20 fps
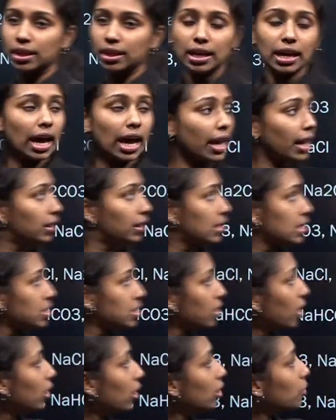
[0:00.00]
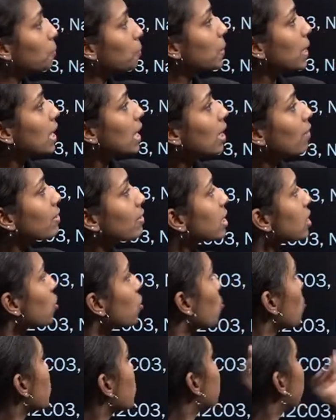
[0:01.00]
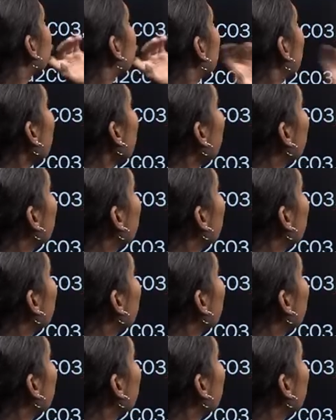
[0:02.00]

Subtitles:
another salt B, which is used in the